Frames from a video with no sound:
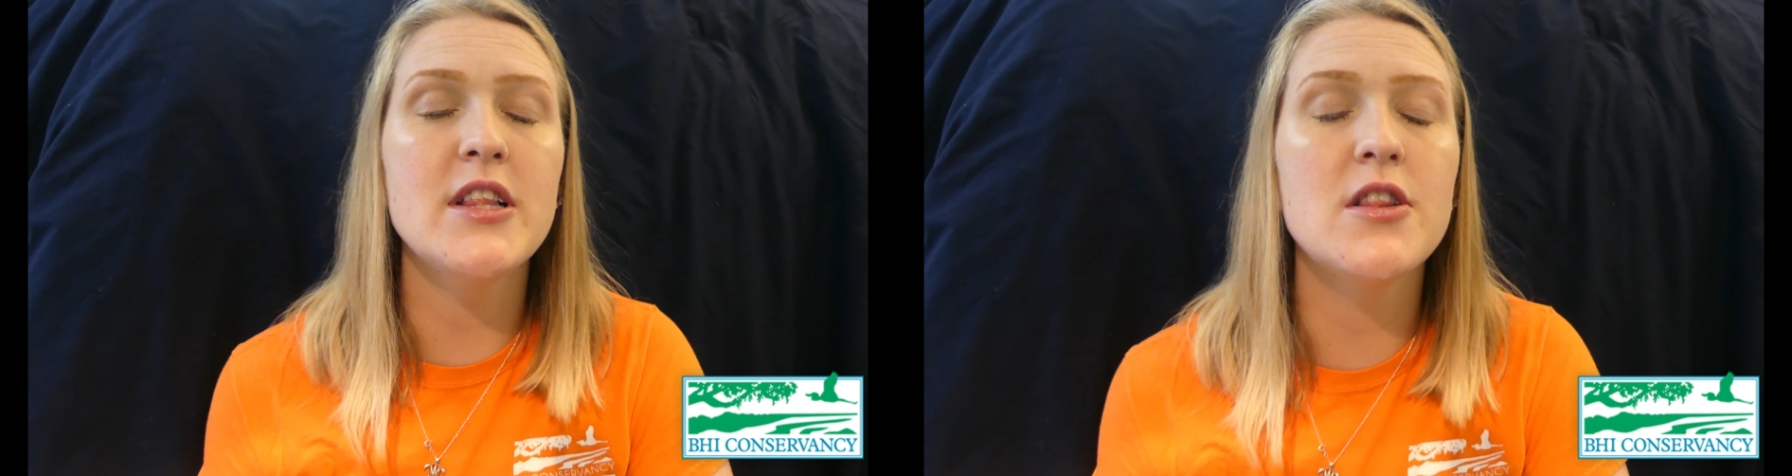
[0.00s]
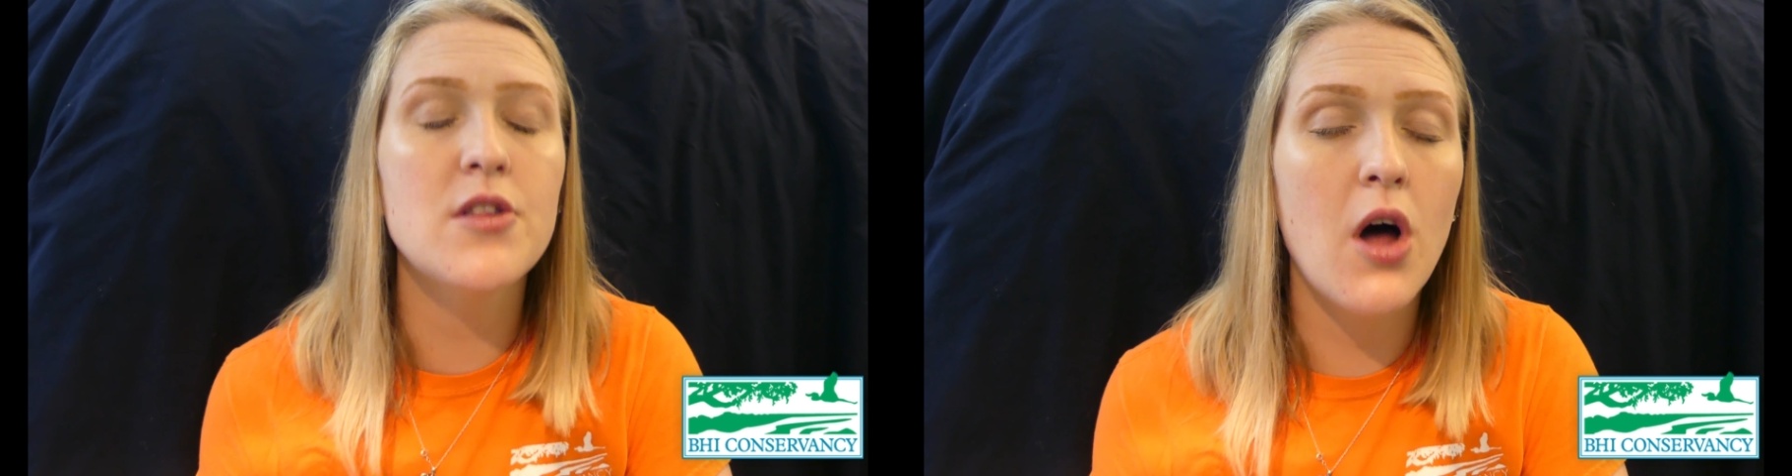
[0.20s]

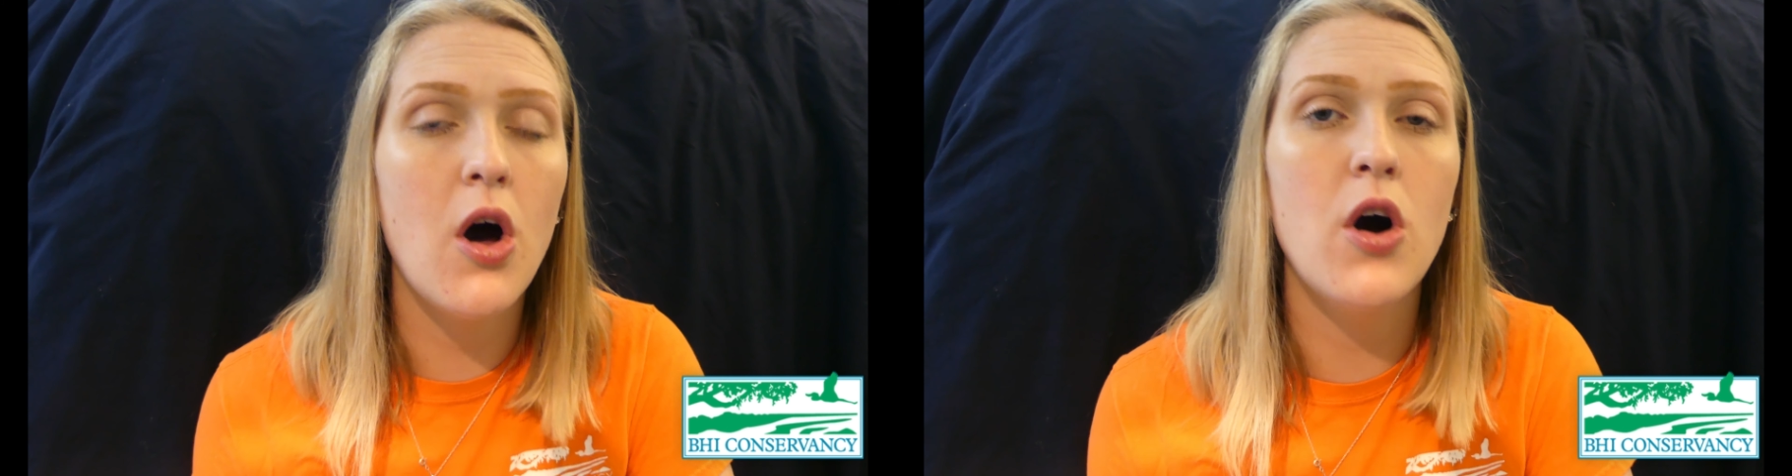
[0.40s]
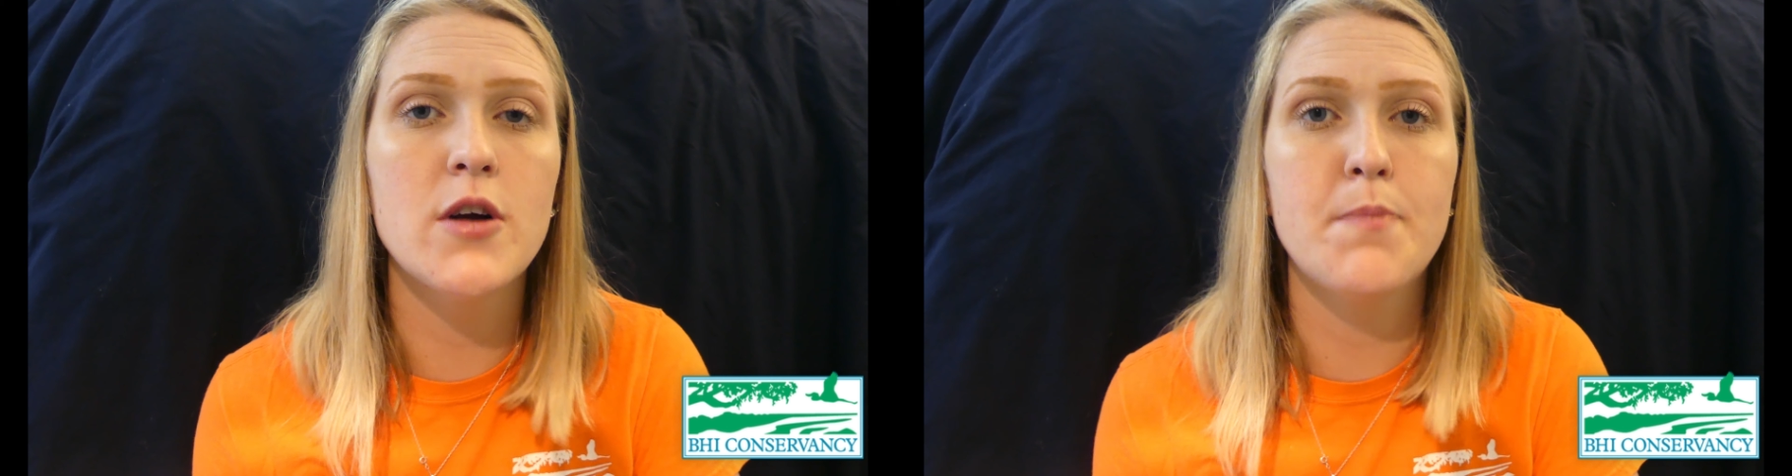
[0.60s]

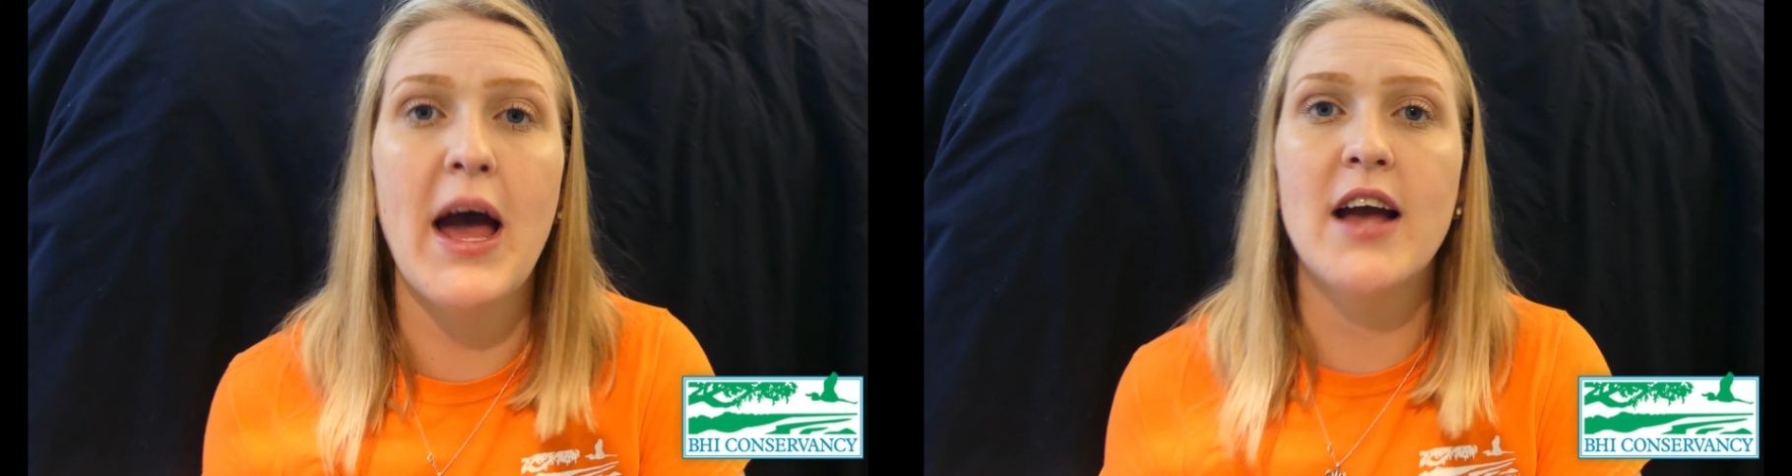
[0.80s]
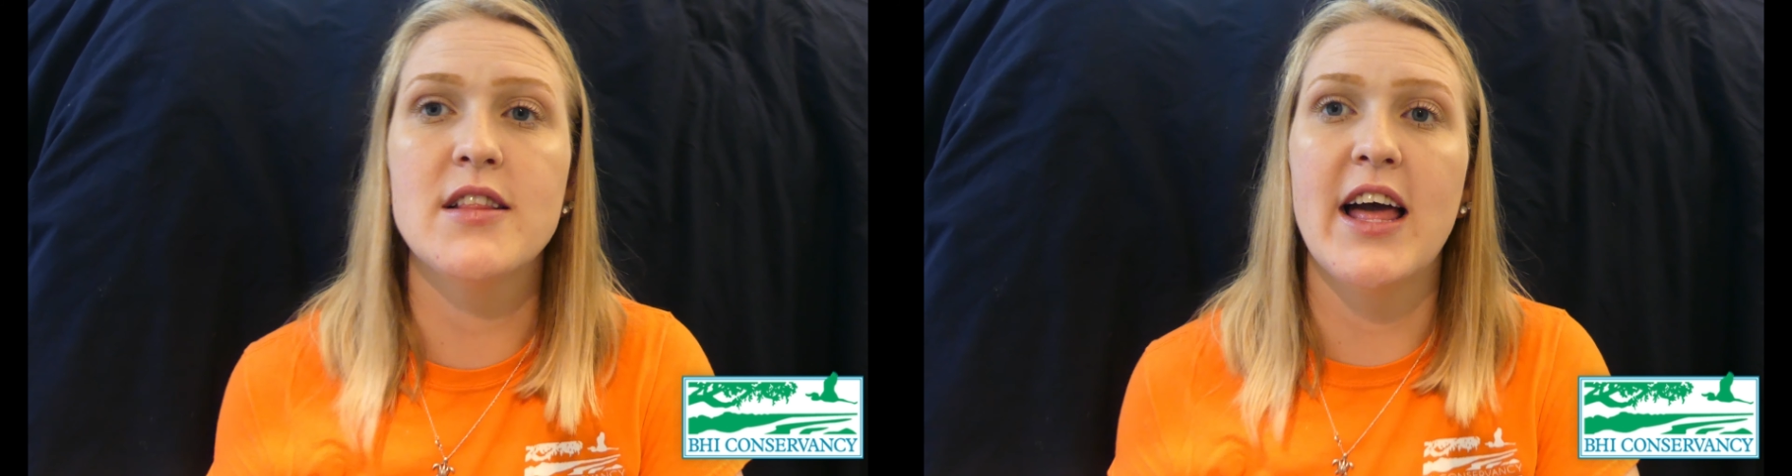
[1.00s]
long
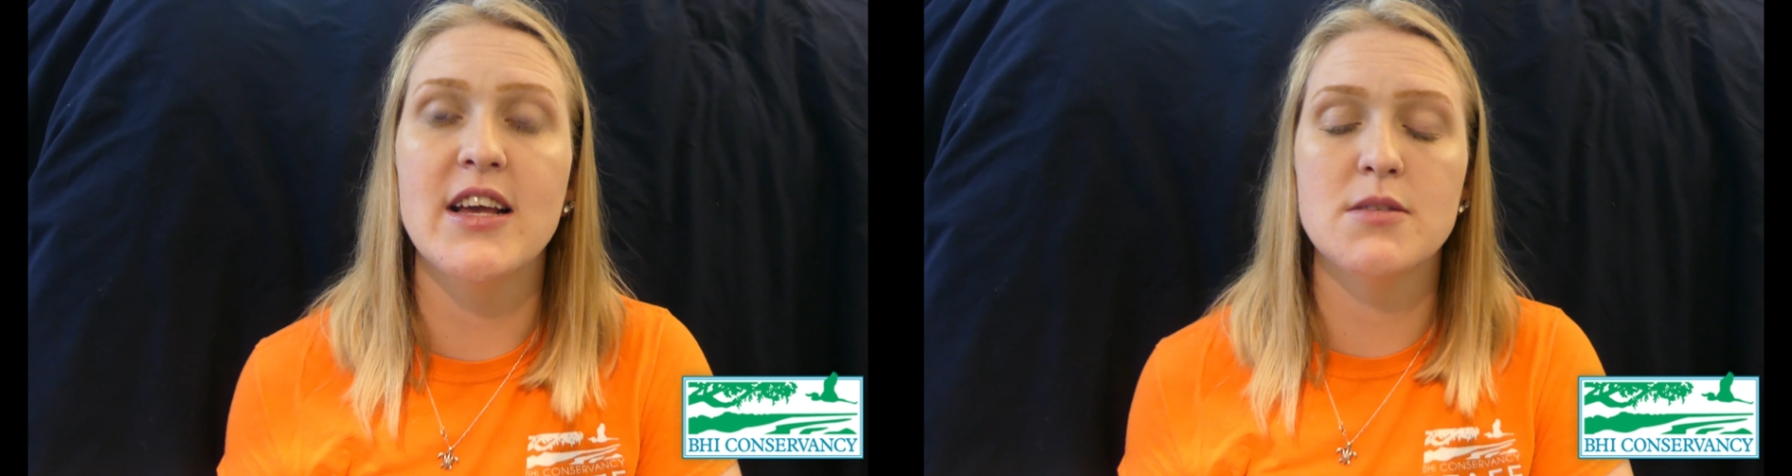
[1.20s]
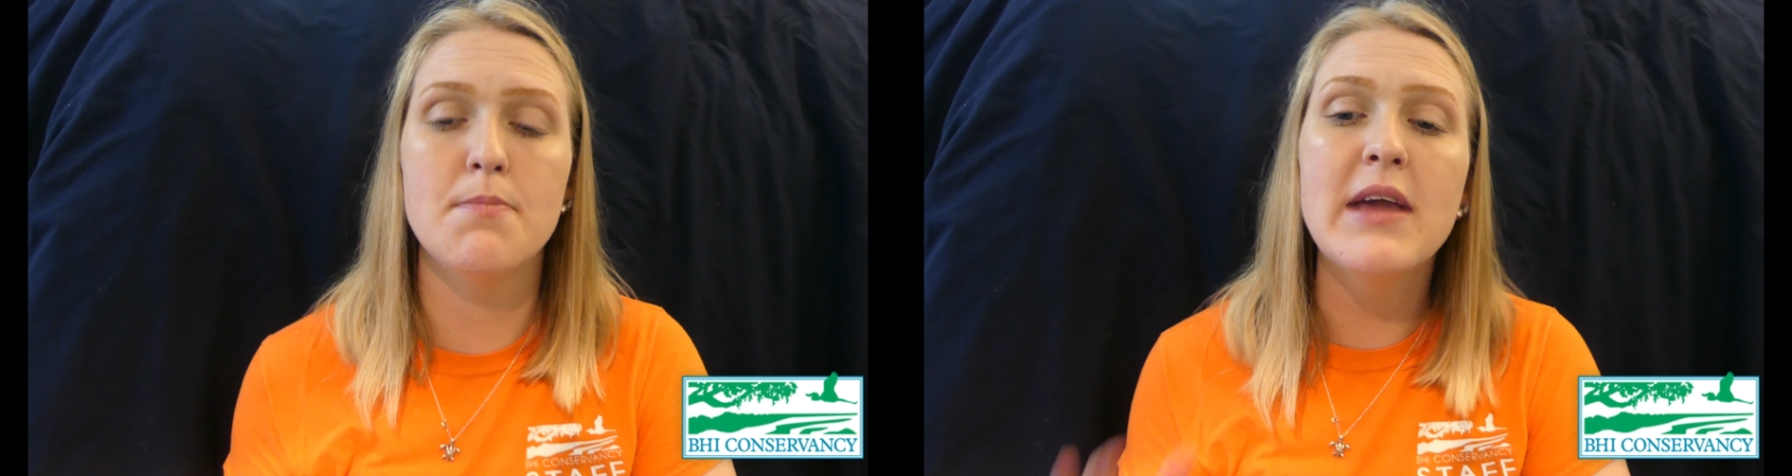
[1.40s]
back
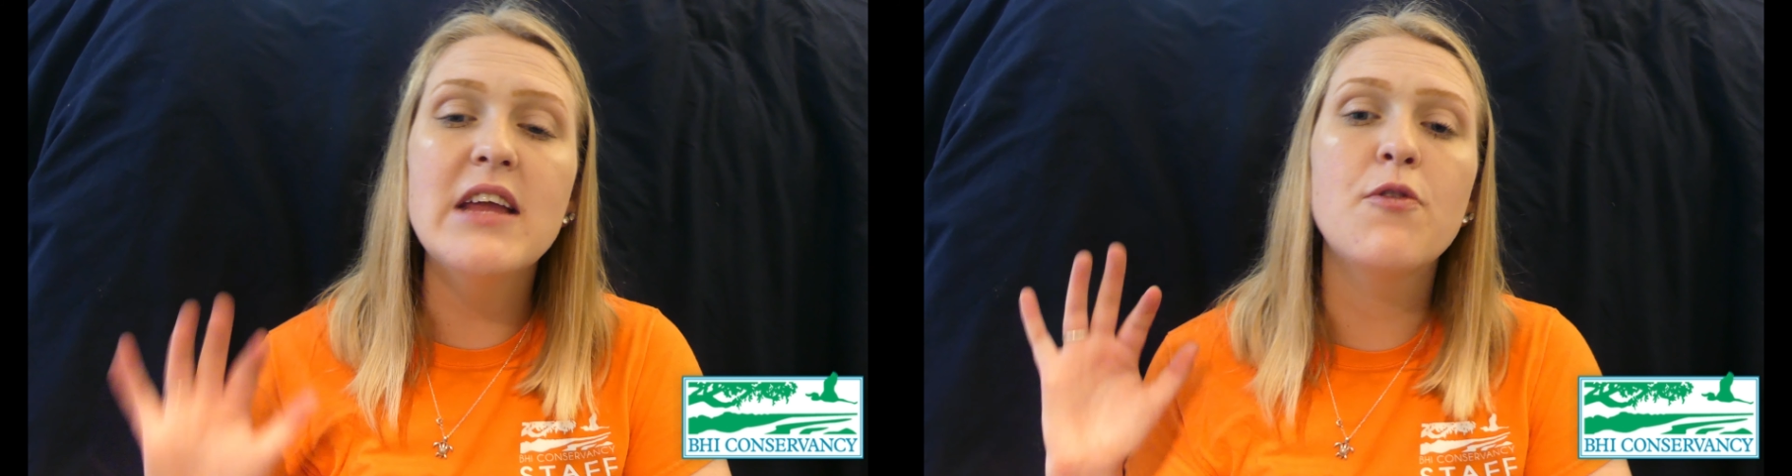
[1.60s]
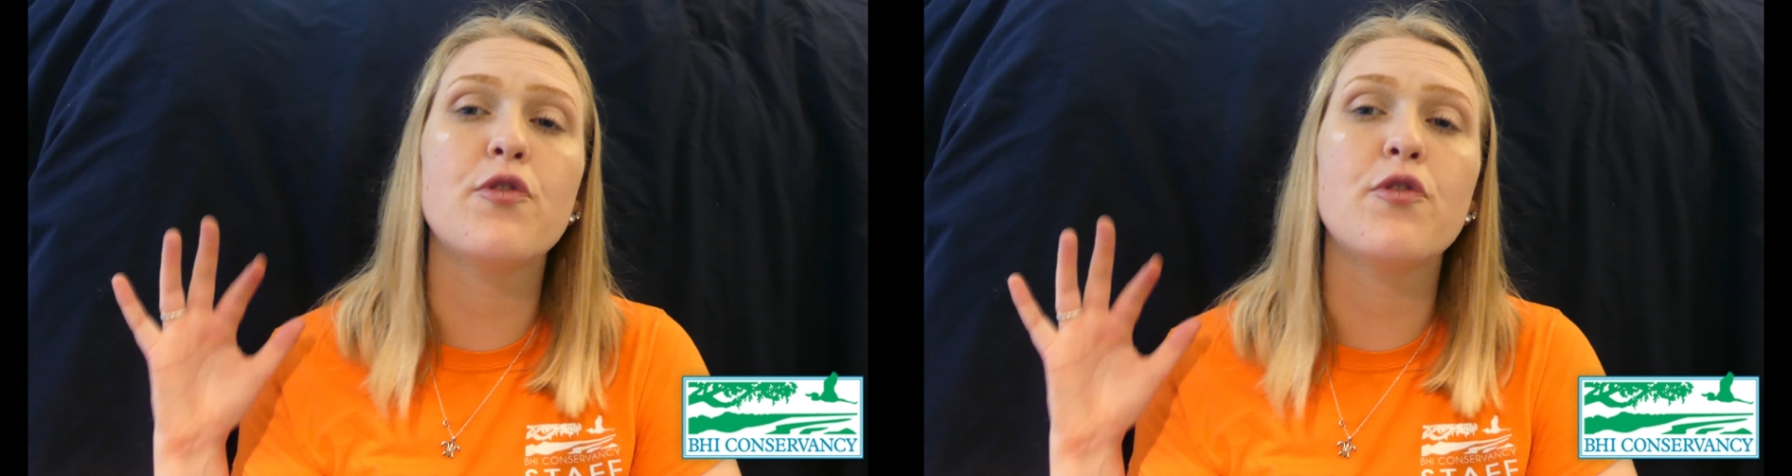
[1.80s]
legs made